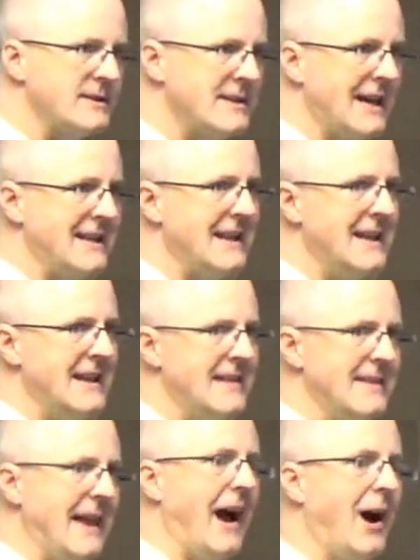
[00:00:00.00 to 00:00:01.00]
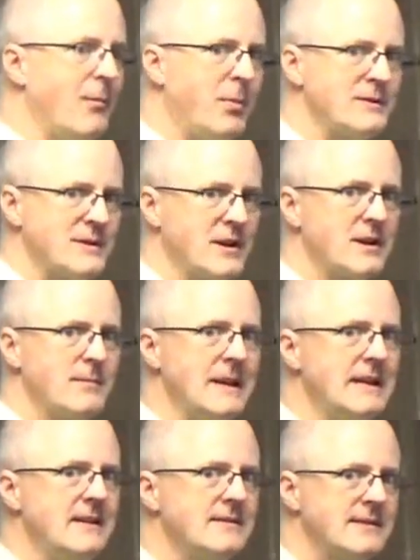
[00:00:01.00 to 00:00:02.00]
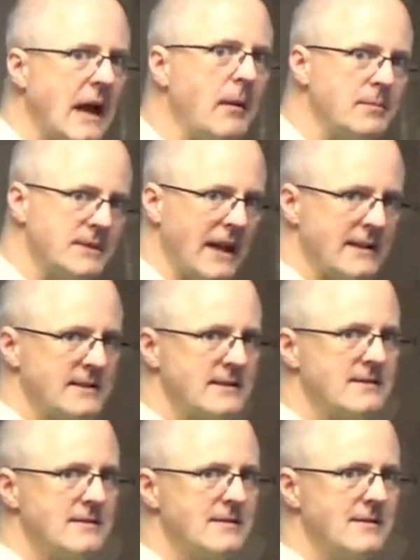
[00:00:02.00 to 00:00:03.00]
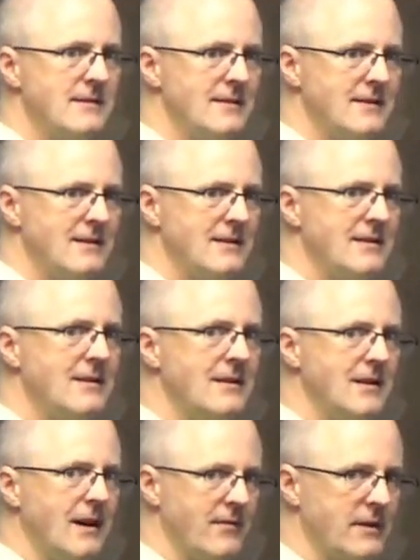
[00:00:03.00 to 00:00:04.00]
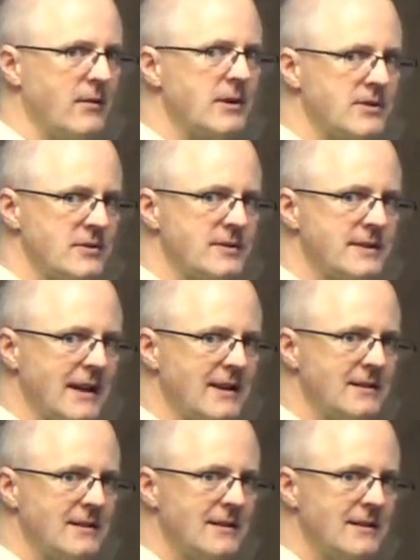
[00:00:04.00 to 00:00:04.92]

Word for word: set, the outputs are going to be subsets of the original set.